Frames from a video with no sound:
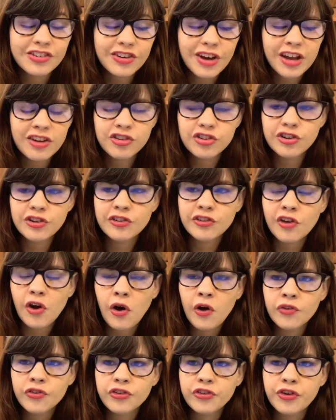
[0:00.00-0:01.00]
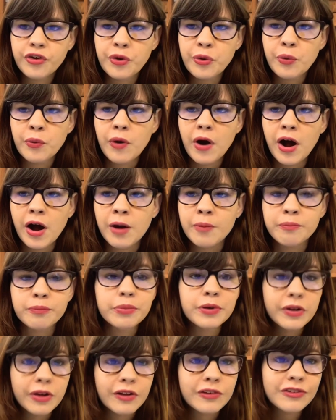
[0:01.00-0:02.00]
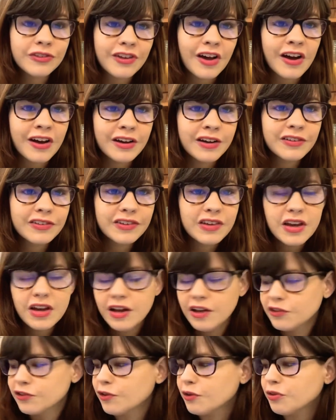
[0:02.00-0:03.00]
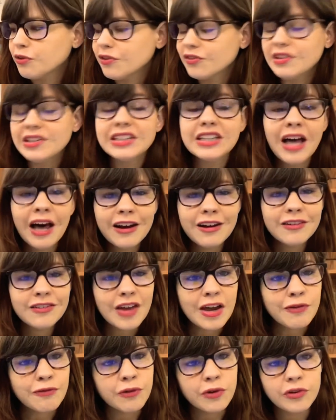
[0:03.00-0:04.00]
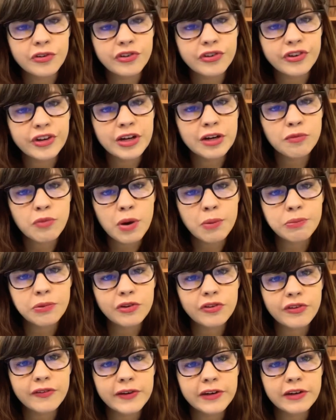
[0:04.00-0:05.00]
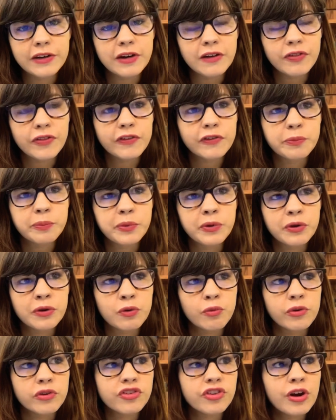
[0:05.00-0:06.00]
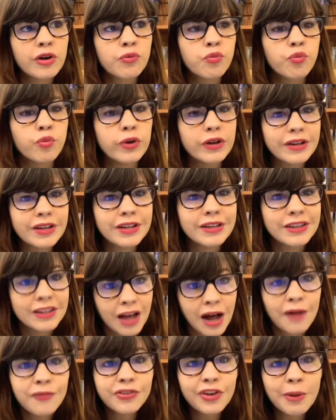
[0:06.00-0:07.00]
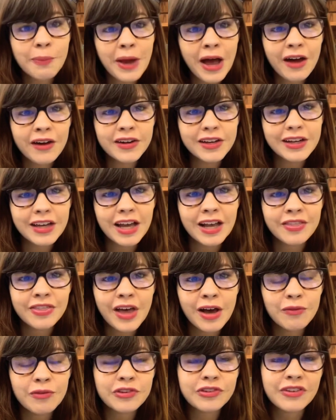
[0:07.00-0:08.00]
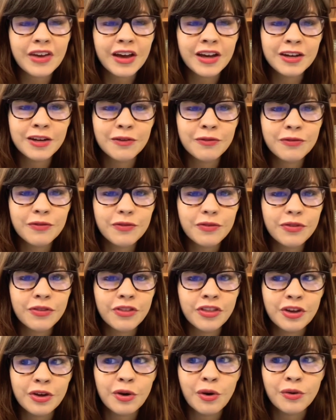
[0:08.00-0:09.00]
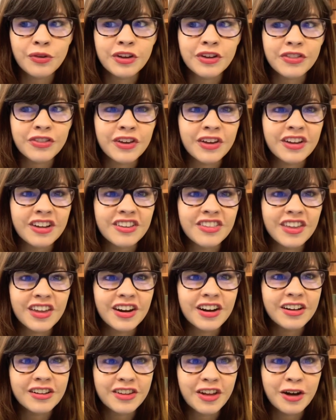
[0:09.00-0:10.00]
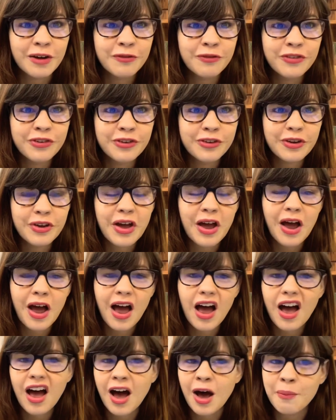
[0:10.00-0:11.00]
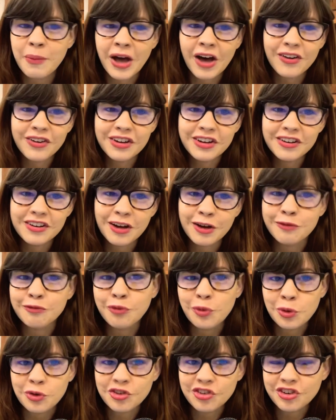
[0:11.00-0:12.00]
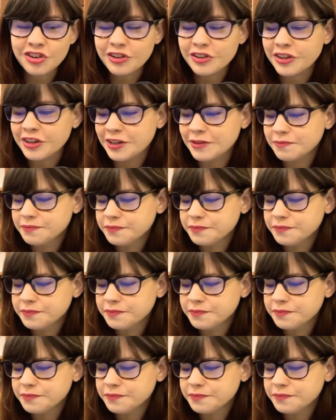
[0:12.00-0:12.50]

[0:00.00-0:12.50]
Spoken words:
And she's also plus size. So there's a lot of diversity represented in this book, which I really loved about it. And that was kind of the only thing that I loved about it, unfortunately.